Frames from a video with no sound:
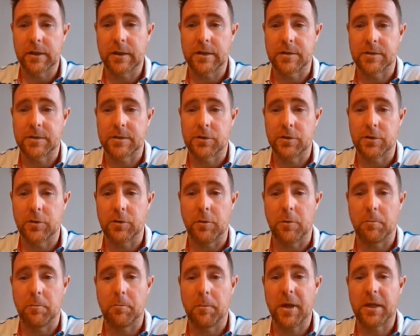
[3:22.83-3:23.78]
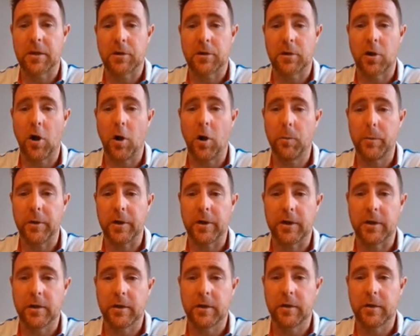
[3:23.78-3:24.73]
is to make a
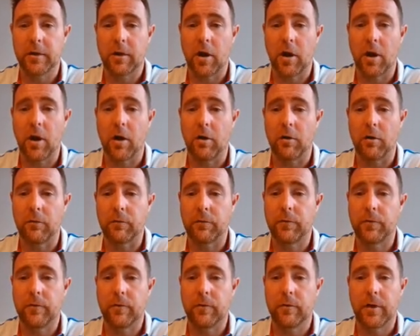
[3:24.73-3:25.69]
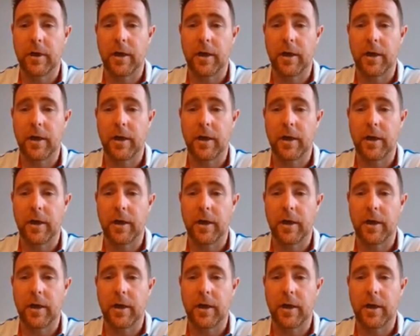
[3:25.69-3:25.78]
copy of